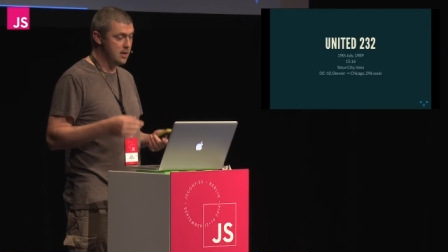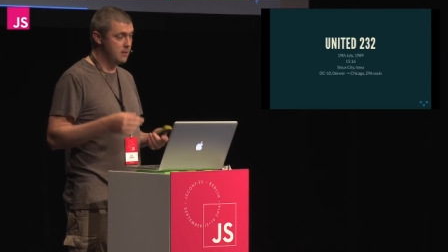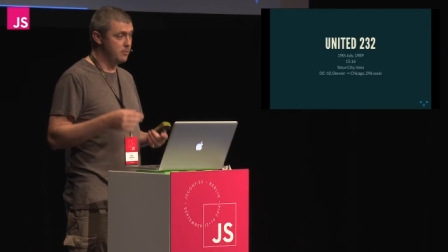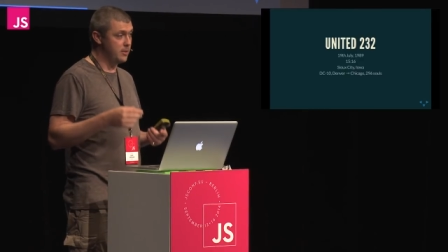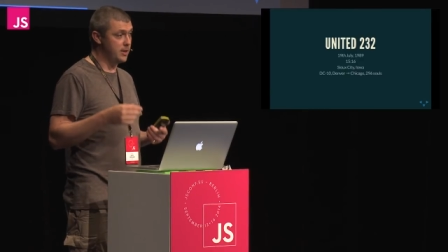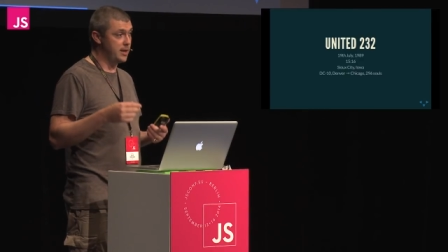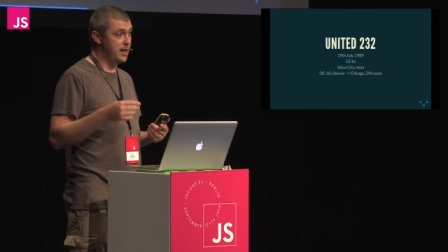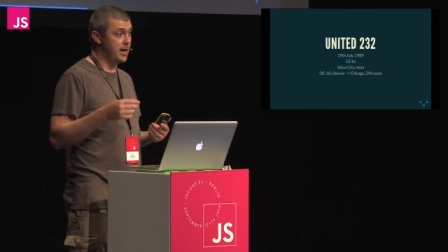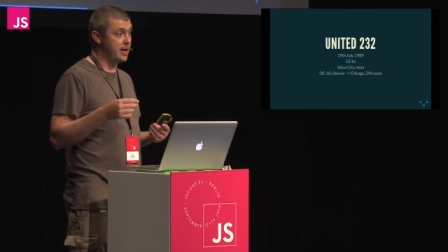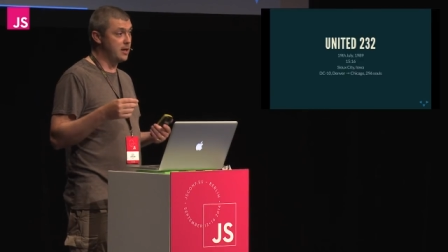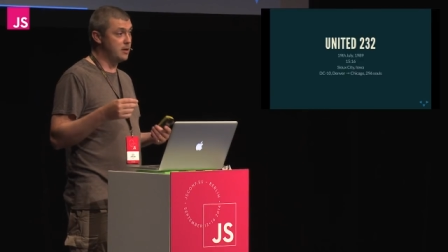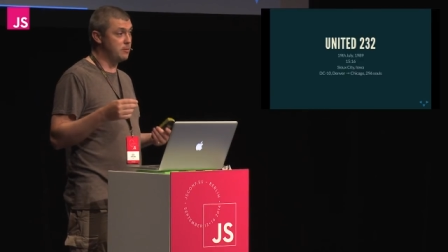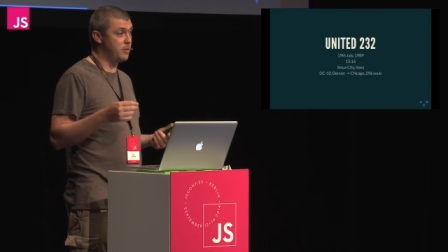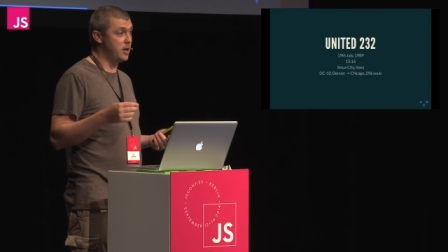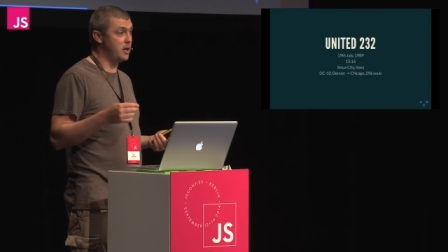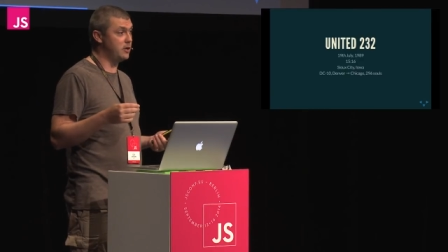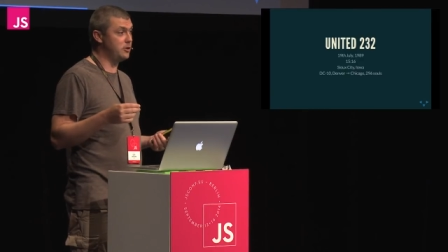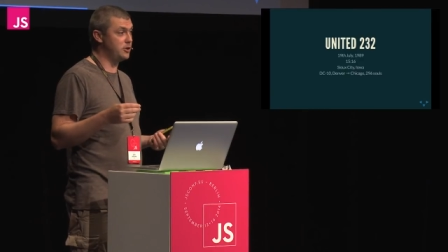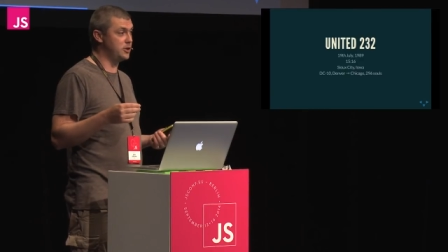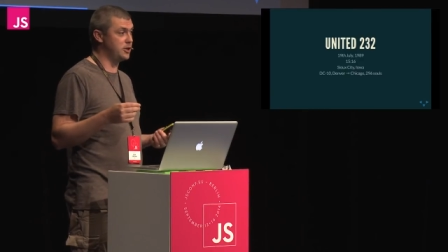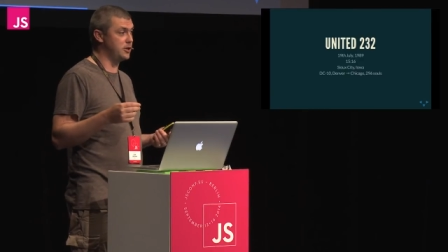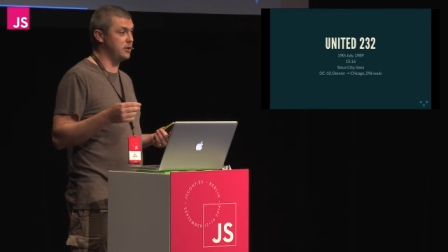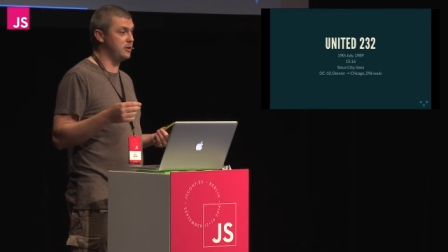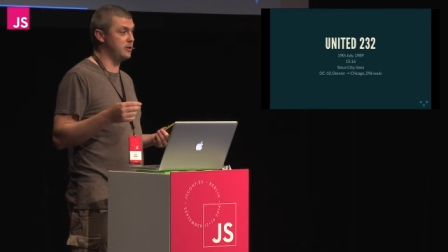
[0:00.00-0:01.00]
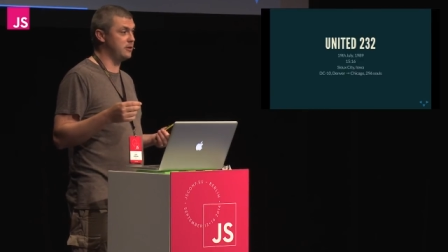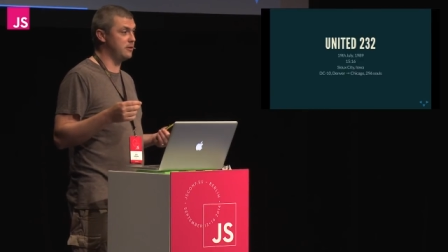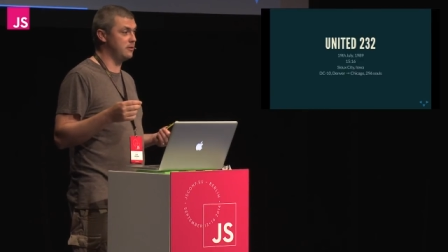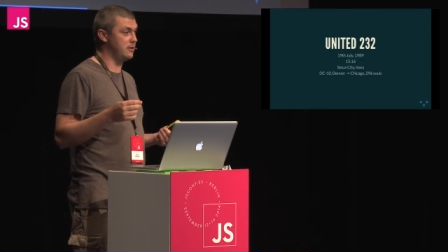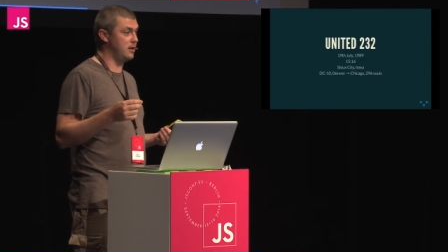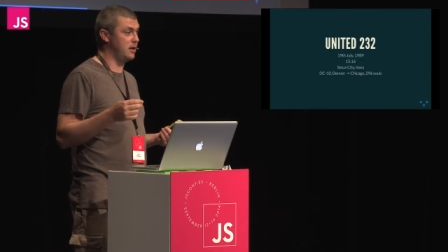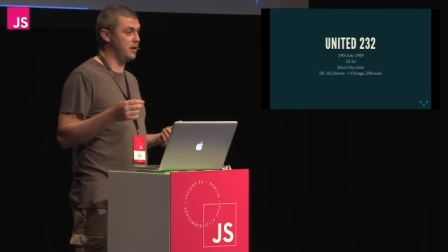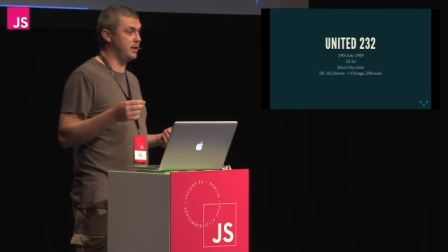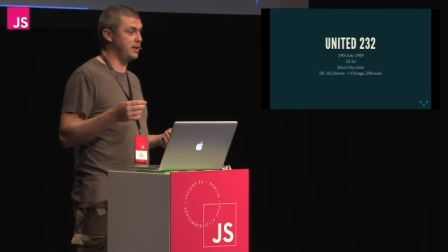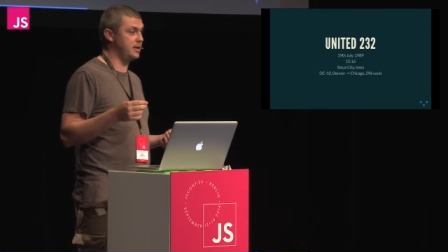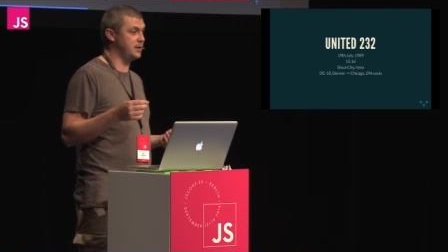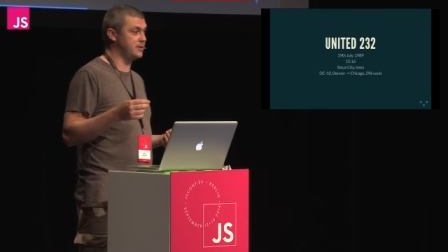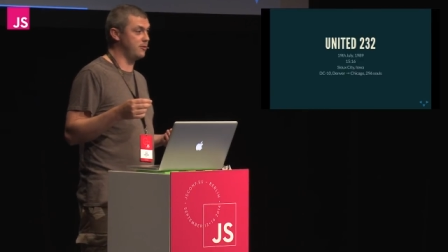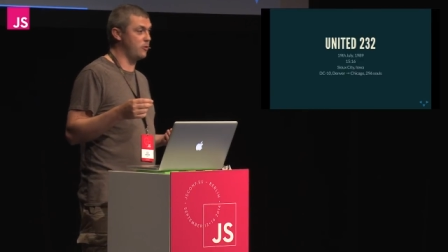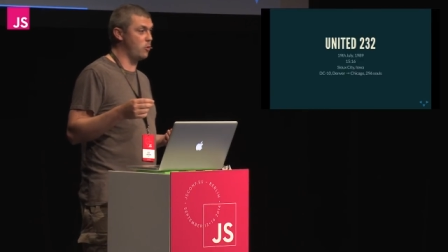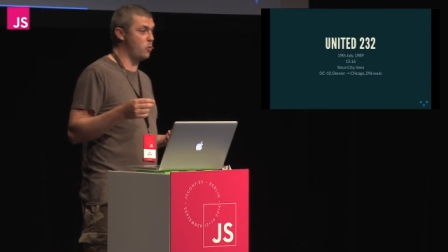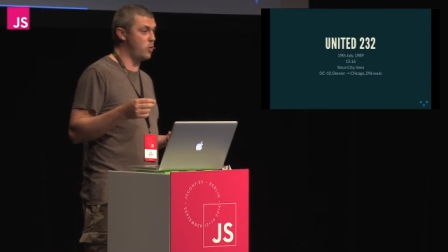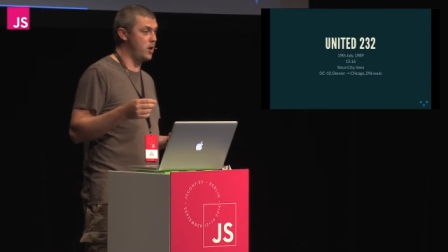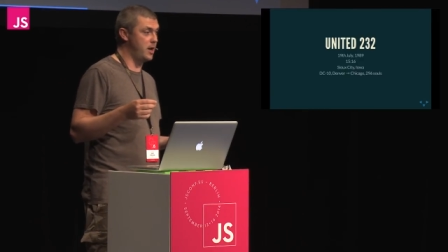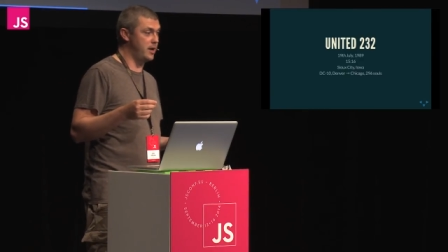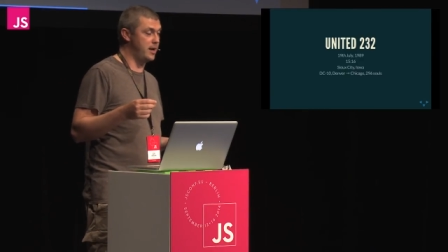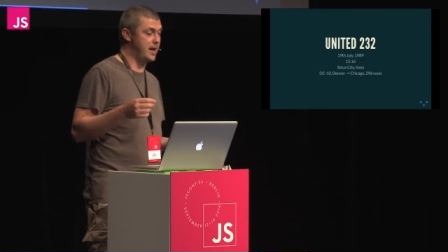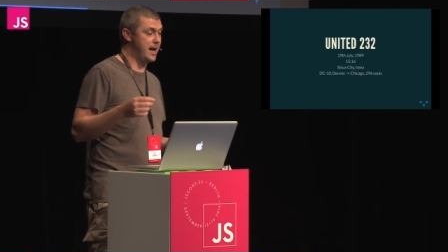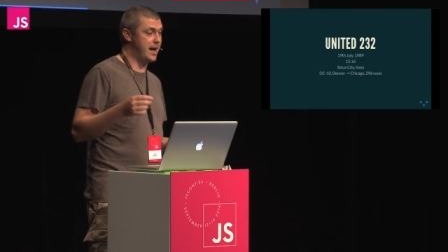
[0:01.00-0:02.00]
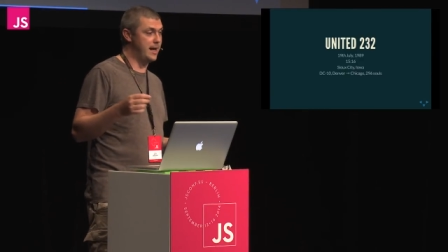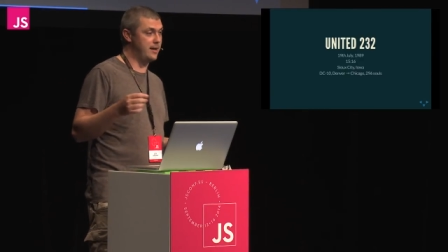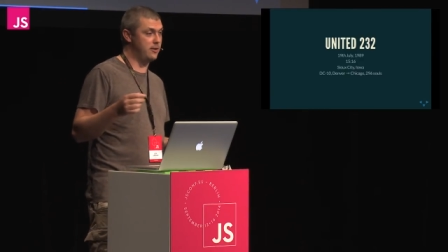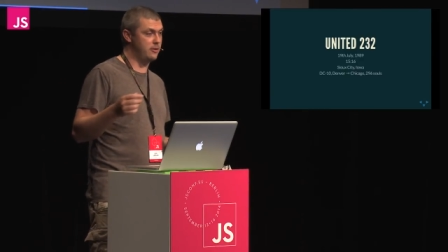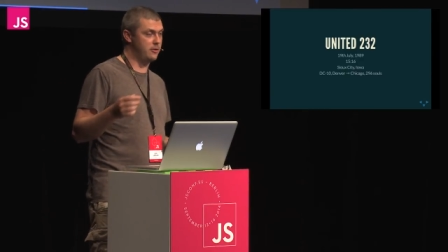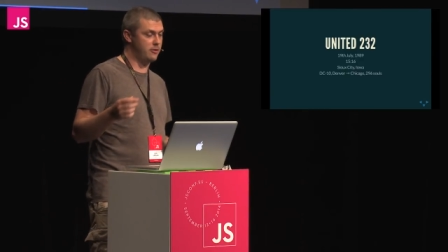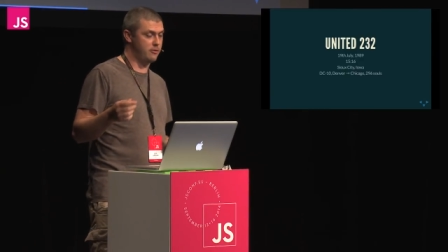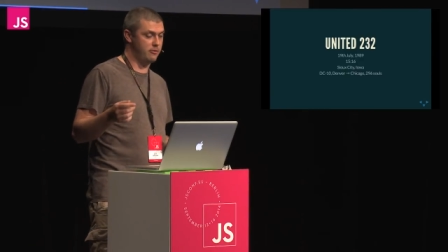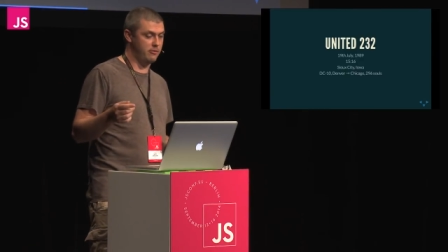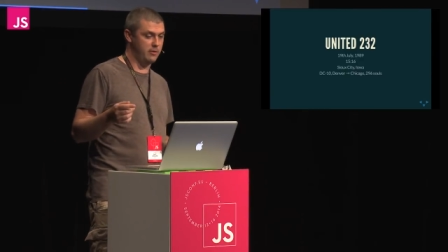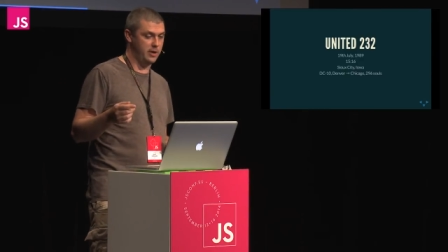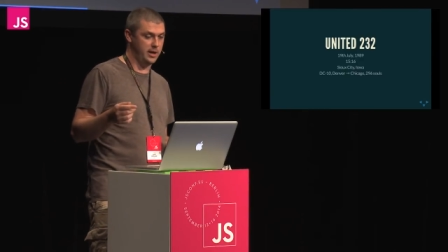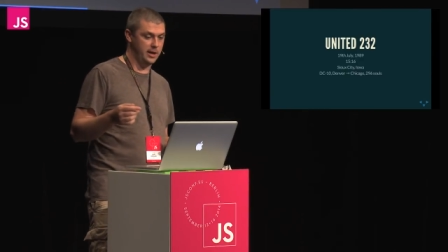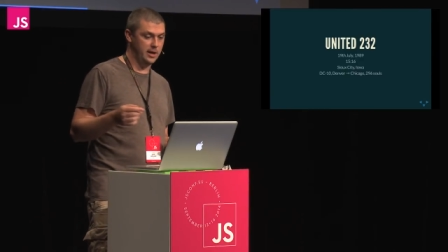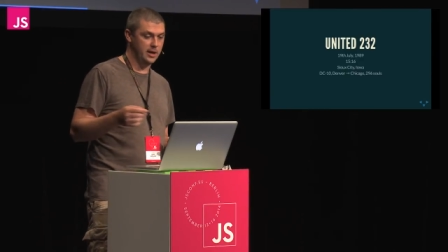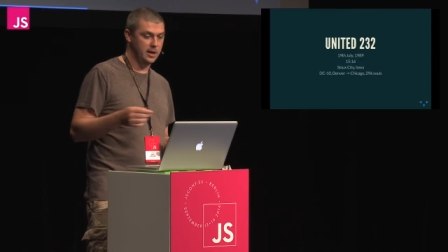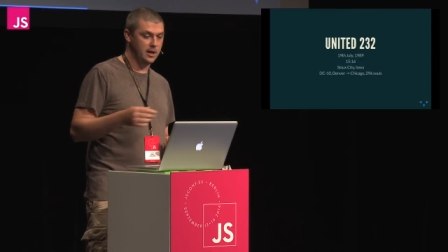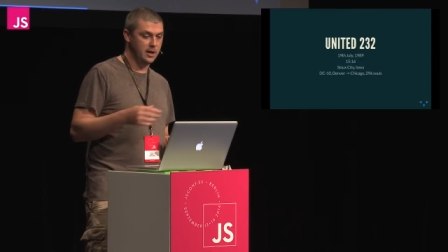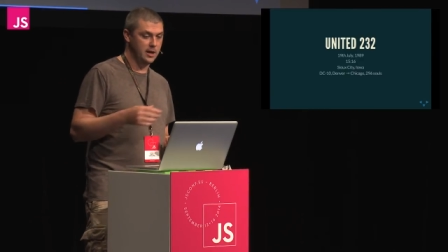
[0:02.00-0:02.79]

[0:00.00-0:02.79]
but they had punctured lines for one and three,